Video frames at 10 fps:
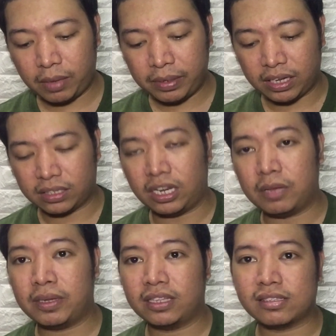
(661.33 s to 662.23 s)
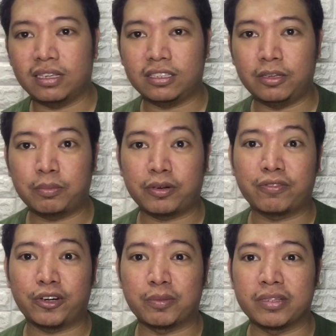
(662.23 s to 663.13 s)
malaman natin, na matest natin yung
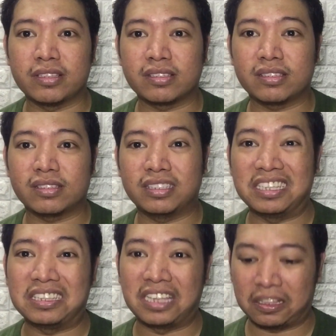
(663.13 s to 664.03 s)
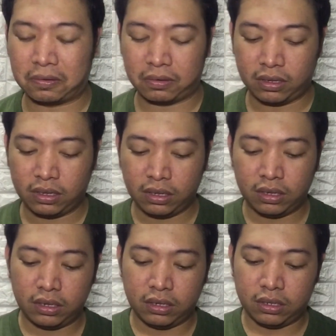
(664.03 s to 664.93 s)
performance din nito.
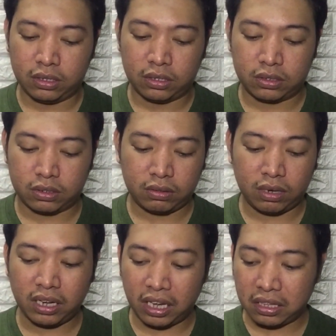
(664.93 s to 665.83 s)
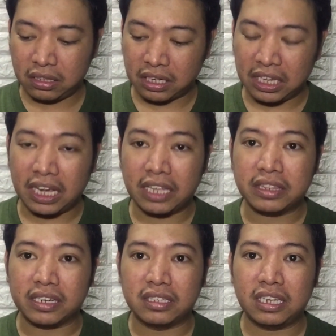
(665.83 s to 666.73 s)
So, again,
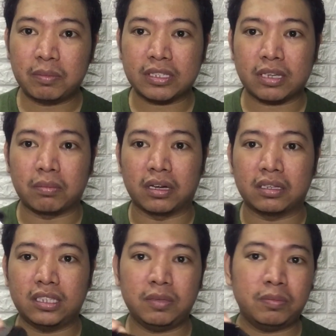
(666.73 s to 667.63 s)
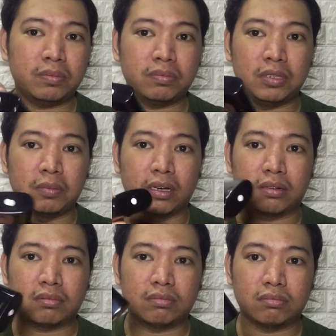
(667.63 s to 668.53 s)
300, di na masama. Di
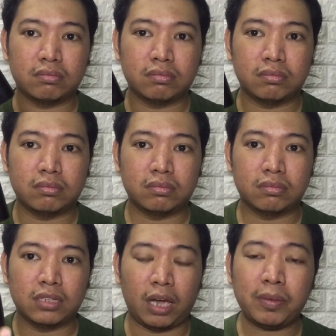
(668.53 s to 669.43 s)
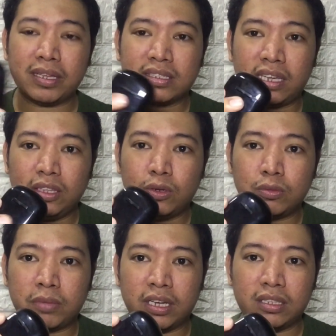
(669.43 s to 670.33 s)
ba? I'm not saying
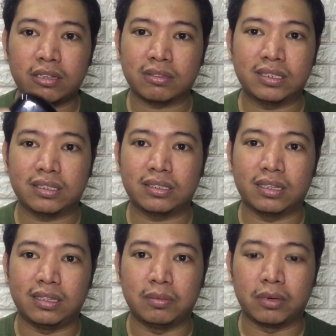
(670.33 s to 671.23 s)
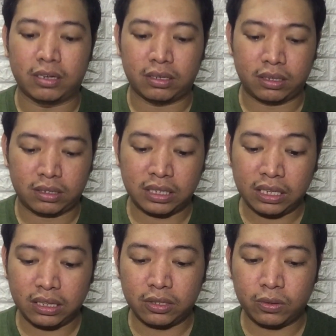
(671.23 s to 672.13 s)
don't buy the original, di ba?
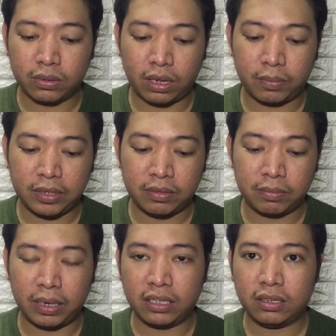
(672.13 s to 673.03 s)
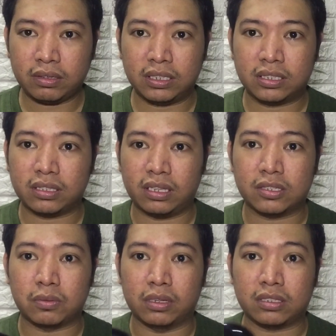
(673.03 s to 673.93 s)
Still, buy the original
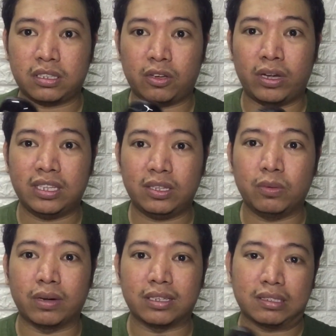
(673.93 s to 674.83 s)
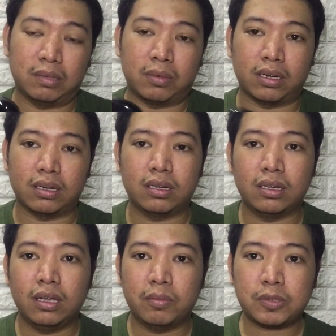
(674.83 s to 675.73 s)
as well kasi quality-wise, di ba?
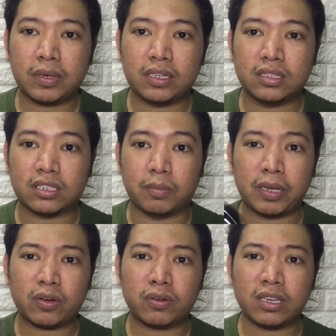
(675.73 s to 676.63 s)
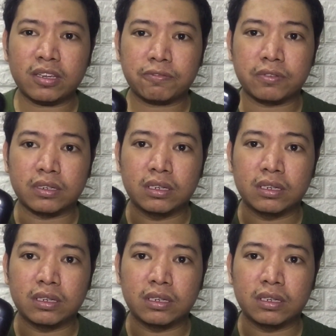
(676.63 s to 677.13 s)
Mas maganda siya. Pero if